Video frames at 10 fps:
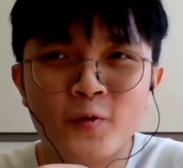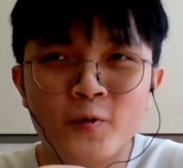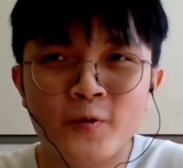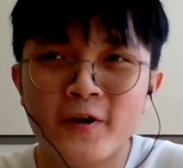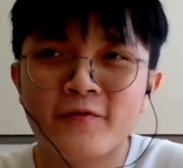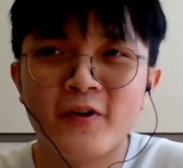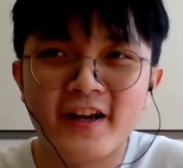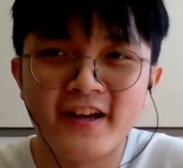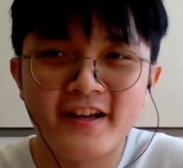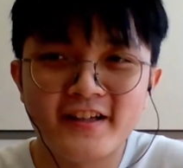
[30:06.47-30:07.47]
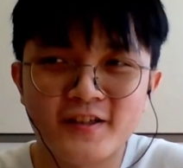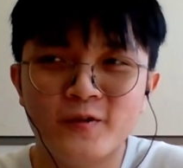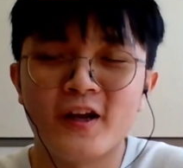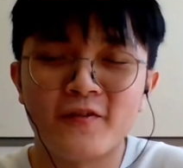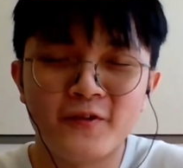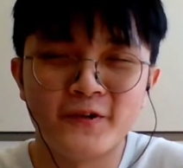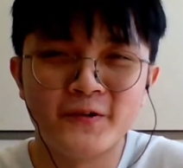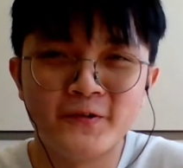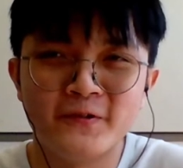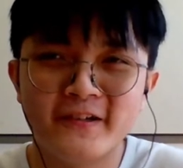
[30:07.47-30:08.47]
who going for NS, good luck for
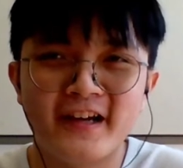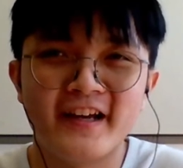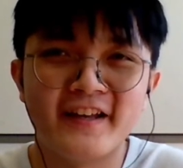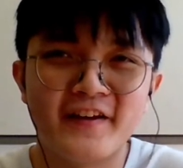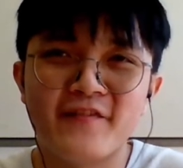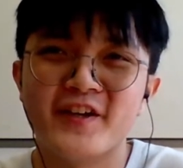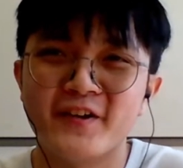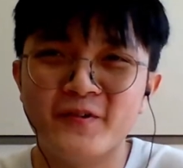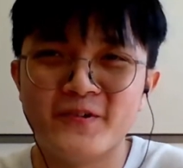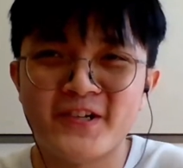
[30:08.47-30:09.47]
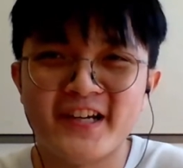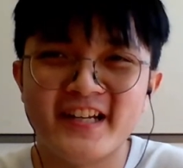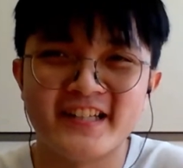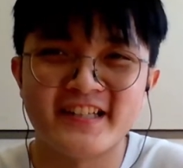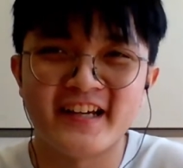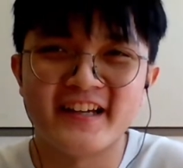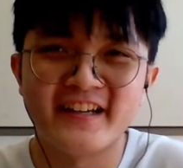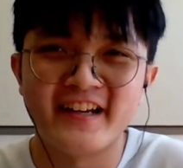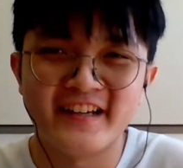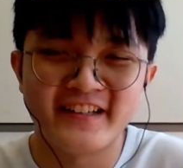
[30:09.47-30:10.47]
you and having a good train
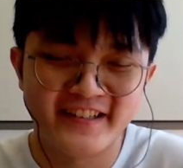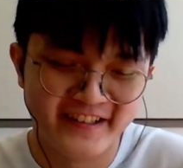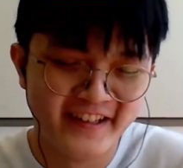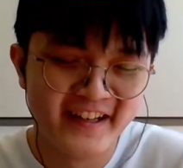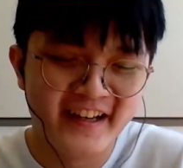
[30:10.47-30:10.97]
inside NS.